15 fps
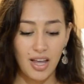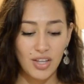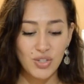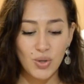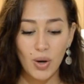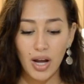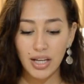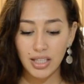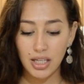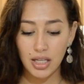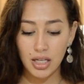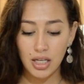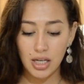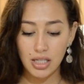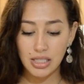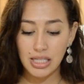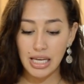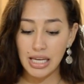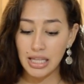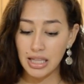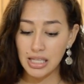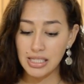So I can
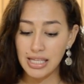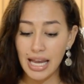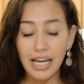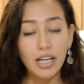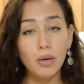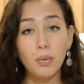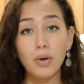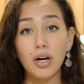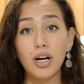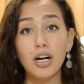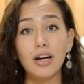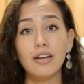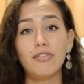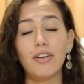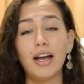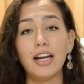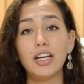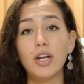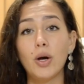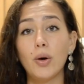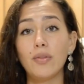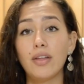take this anywhere if I
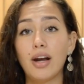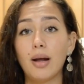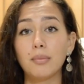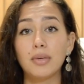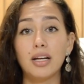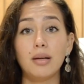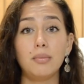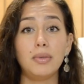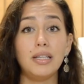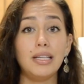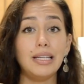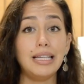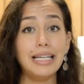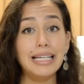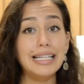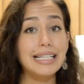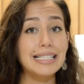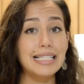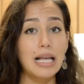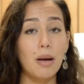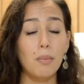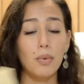know that I'm going to be eating
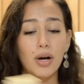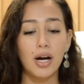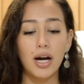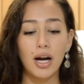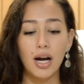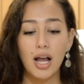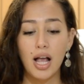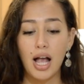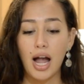somewhere.